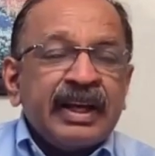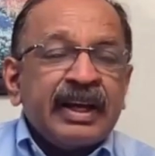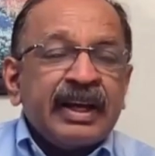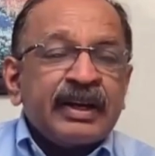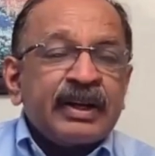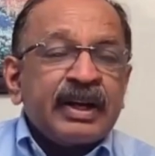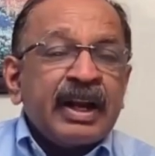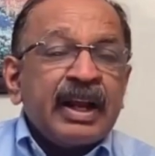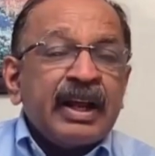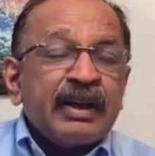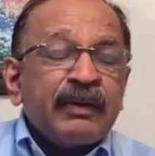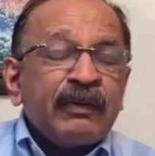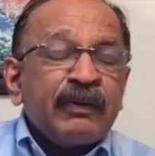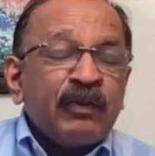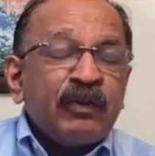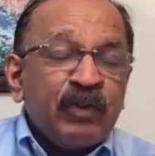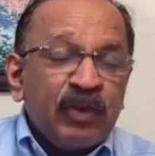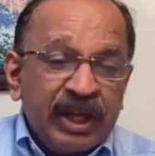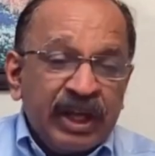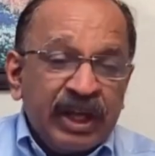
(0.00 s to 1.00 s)
are
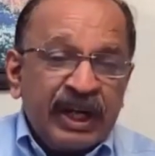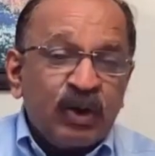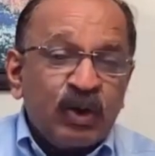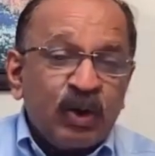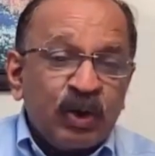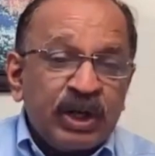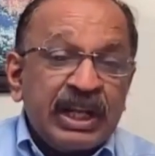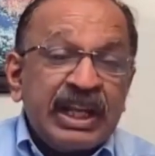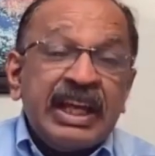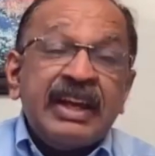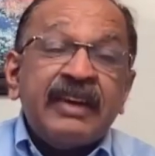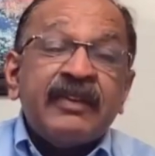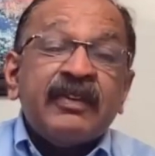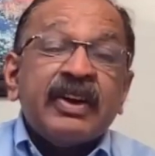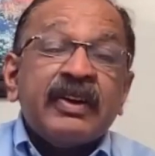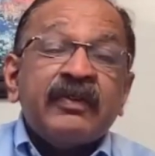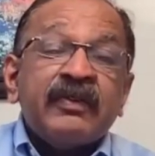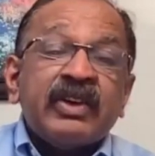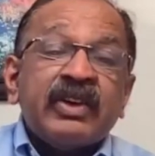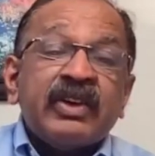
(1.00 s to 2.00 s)
very good
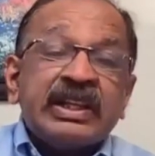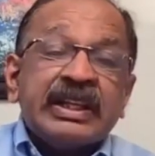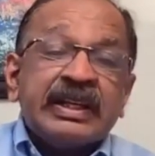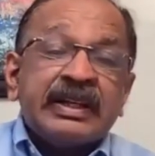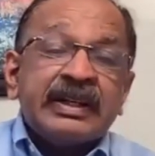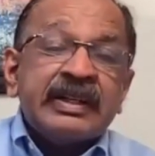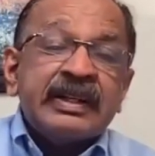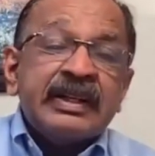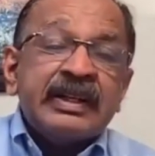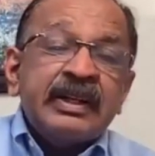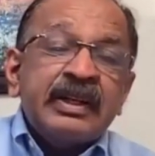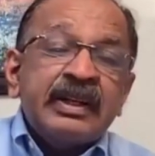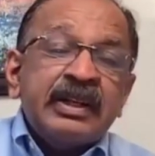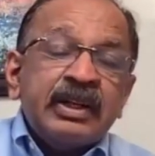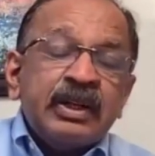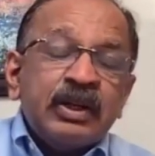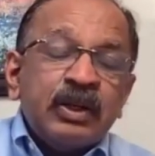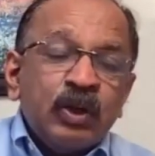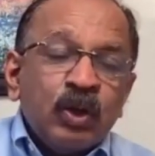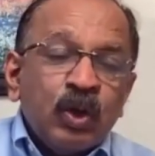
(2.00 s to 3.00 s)
even with the
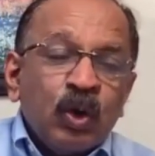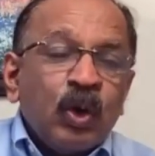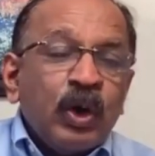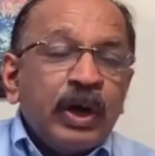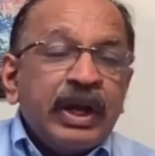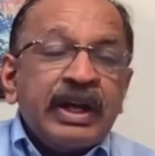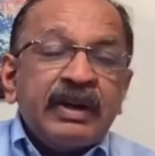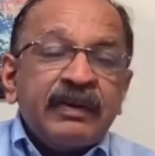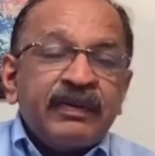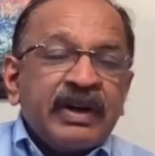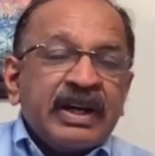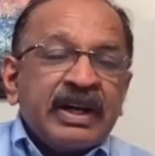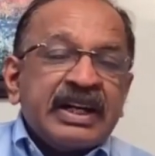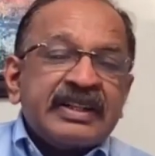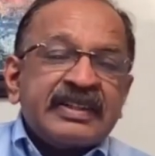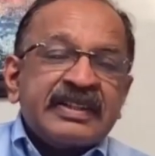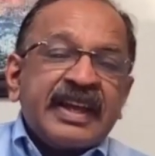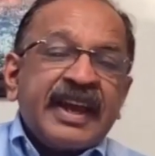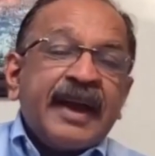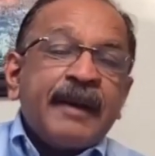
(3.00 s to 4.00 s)
low-end
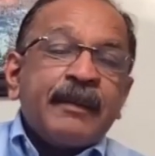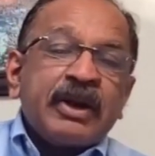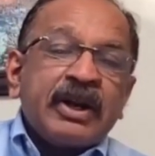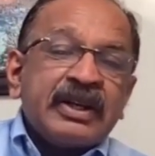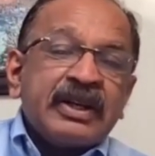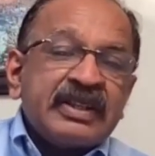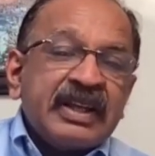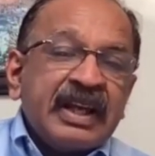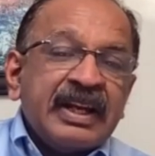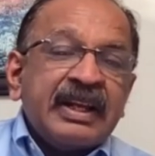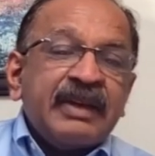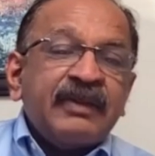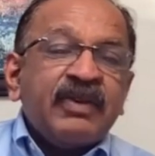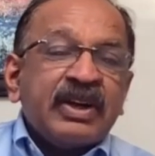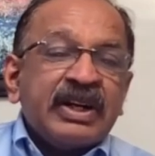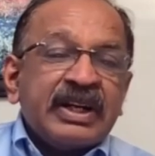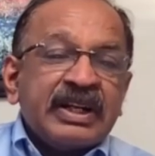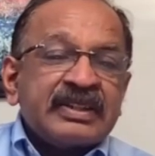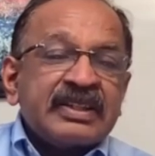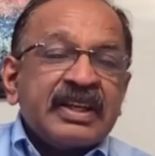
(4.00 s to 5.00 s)
fundus cameras, any
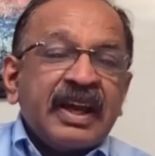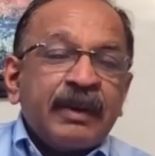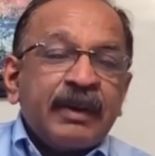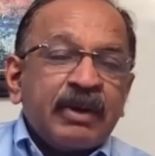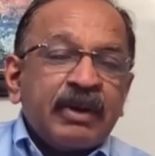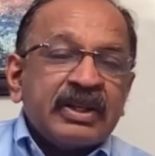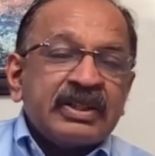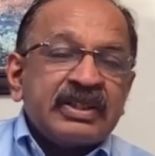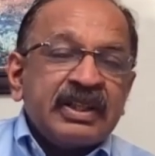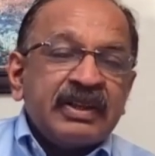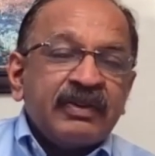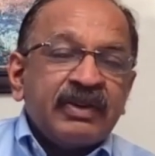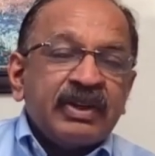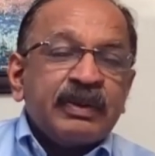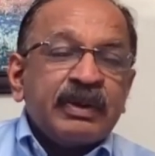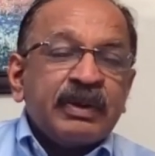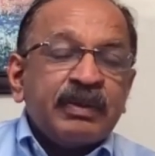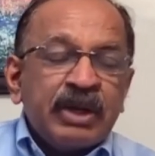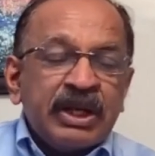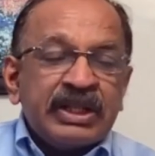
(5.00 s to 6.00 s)
fundus cameras,
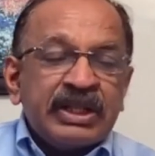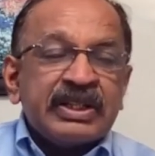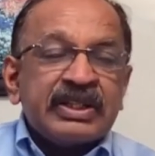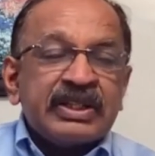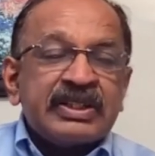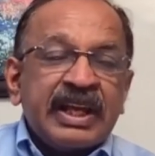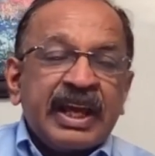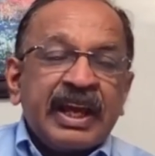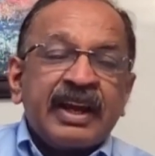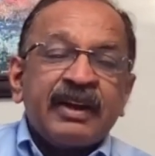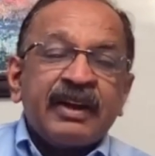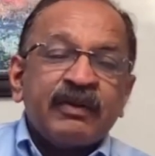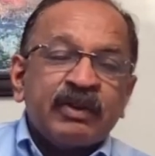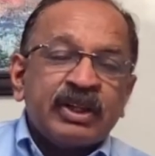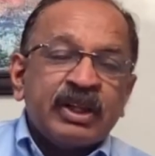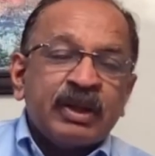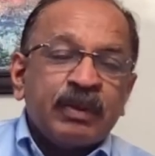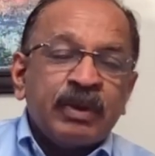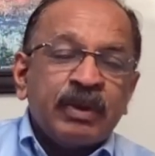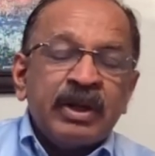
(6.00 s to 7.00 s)
even images taken
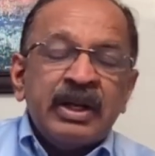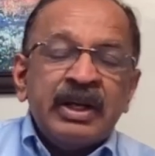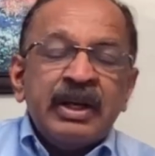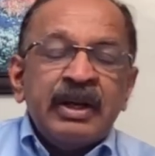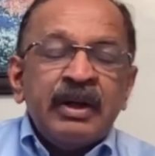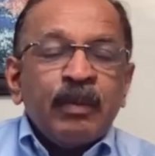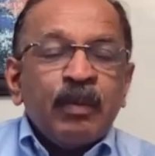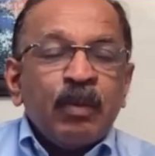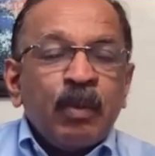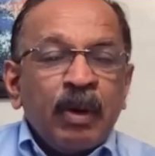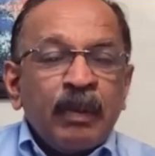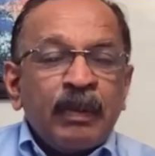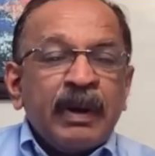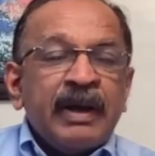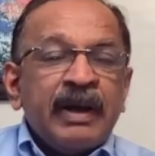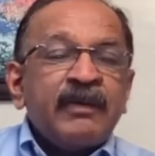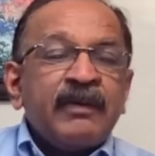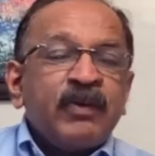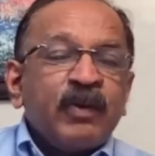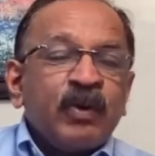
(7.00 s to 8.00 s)
with a
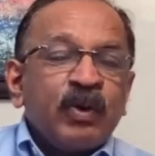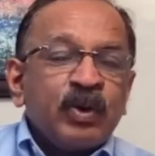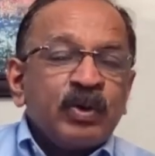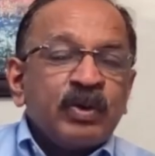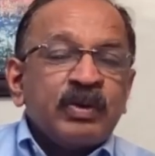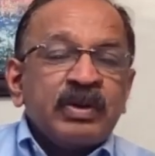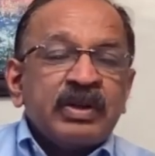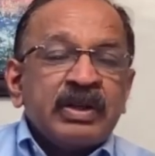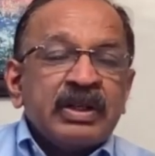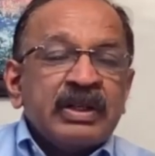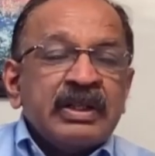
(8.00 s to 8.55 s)
mobile phone